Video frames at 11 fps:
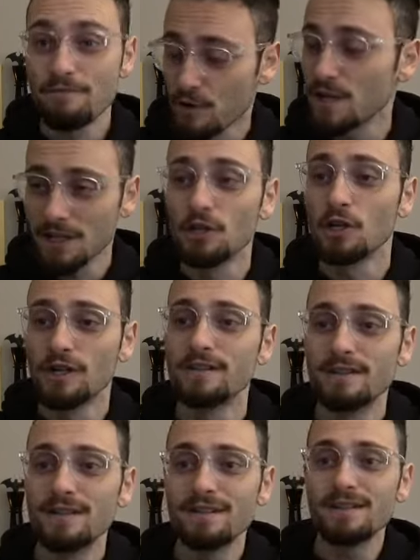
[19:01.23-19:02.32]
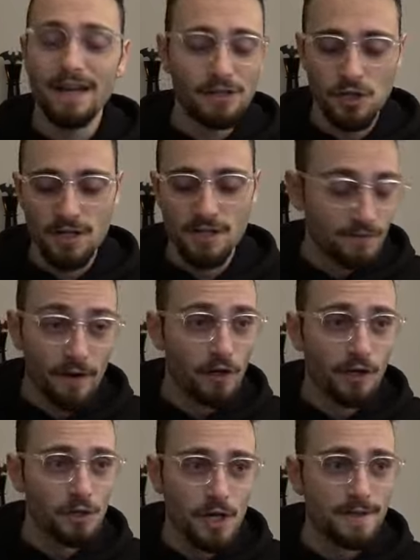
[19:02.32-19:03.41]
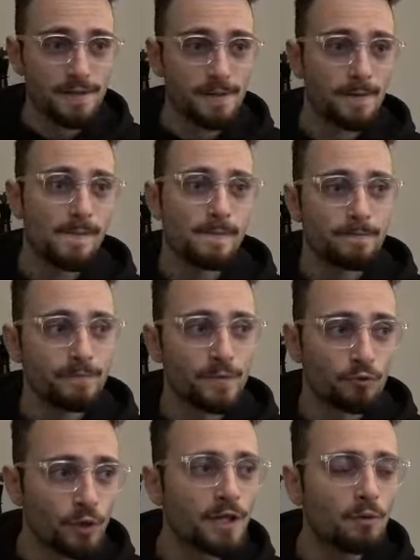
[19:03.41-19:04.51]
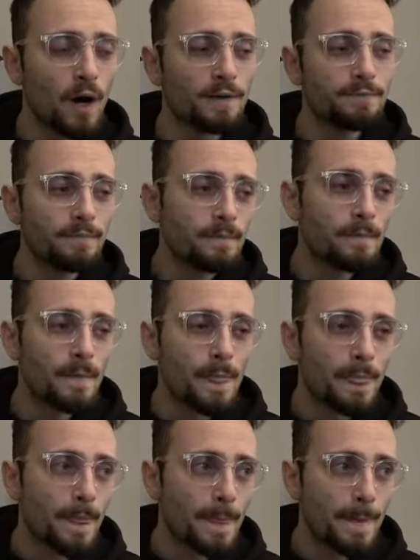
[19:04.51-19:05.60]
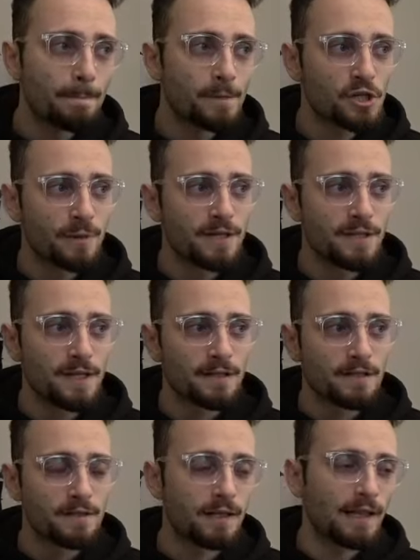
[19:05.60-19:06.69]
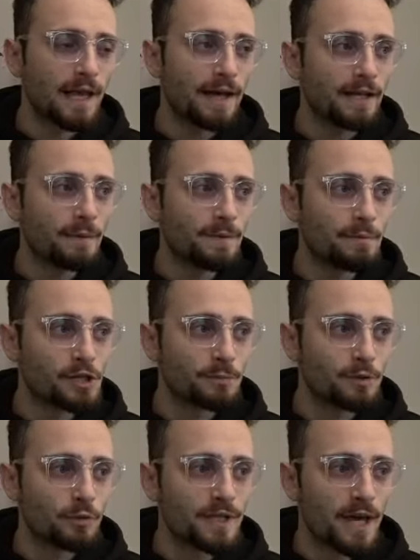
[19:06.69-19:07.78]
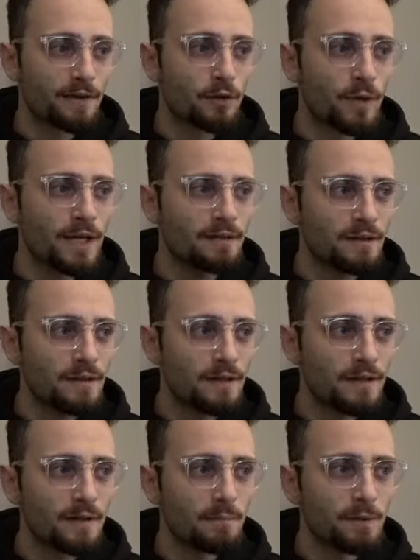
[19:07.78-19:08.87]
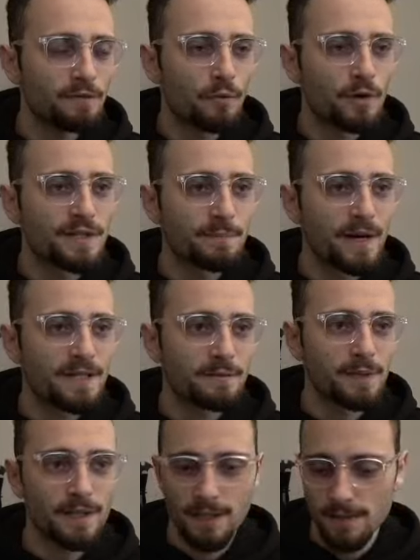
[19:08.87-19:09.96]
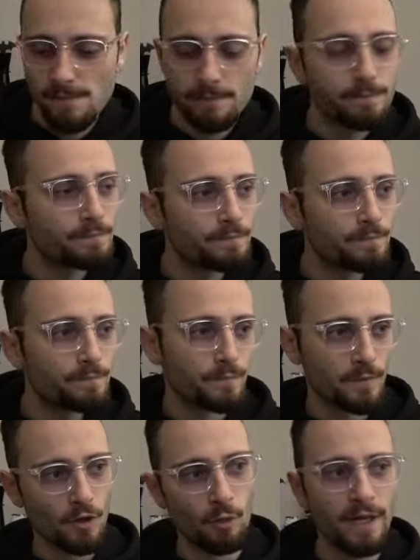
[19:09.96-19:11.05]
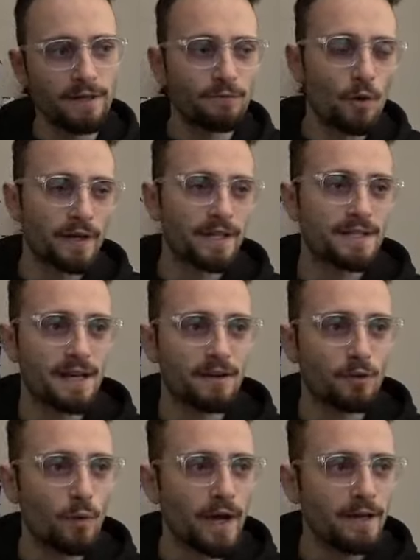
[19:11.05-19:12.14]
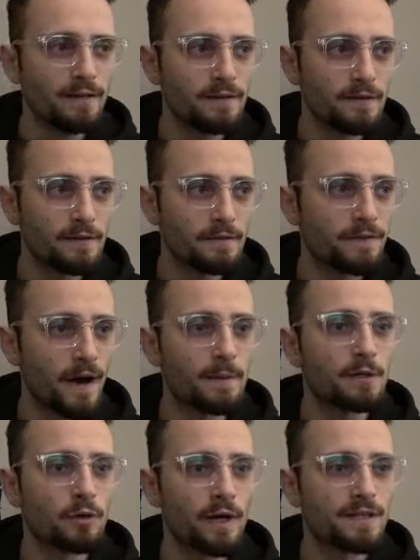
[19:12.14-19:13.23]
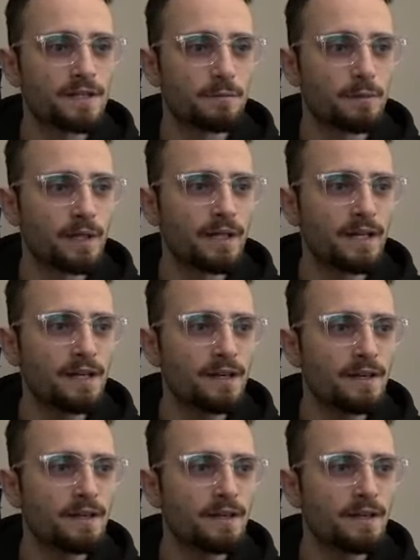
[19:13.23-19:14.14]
freaking good at chess. He's very good at chess. Rook E one, Bishop A six, lining up the bishop to attack the queen. B four is a possibility. Queen E four gets out of the way. Fabi creates stability.